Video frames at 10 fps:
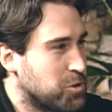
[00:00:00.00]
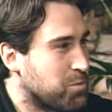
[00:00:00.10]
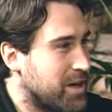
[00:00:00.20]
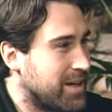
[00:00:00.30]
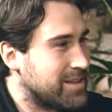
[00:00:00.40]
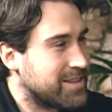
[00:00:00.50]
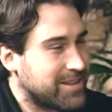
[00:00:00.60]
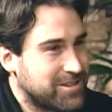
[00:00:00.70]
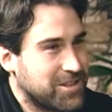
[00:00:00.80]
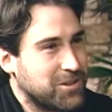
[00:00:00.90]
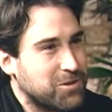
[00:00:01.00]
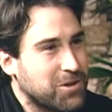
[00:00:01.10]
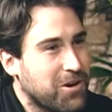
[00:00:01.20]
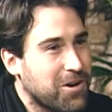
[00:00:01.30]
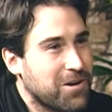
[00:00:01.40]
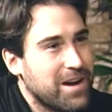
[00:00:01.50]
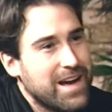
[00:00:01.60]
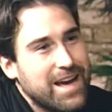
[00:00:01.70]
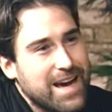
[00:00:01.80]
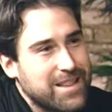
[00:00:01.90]
break. It's like they're selling you a car,
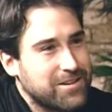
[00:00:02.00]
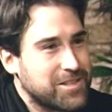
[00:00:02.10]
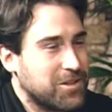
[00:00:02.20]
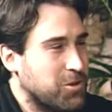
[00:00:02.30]
and they're selling